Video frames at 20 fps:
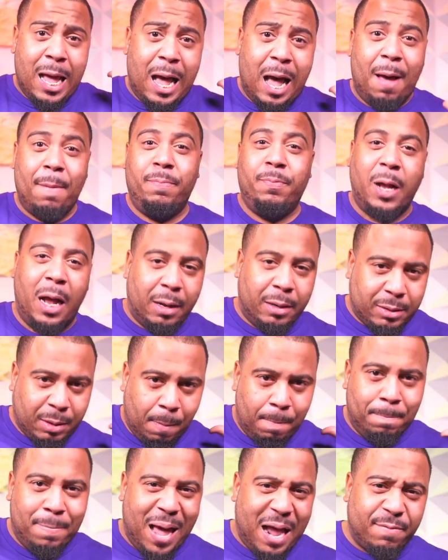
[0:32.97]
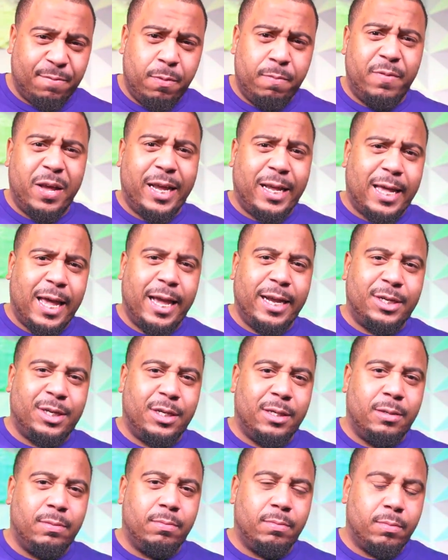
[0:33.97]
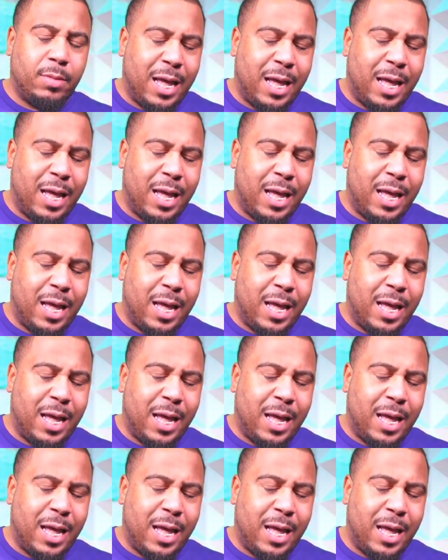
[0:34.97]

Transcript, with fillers: I, am back from vacation.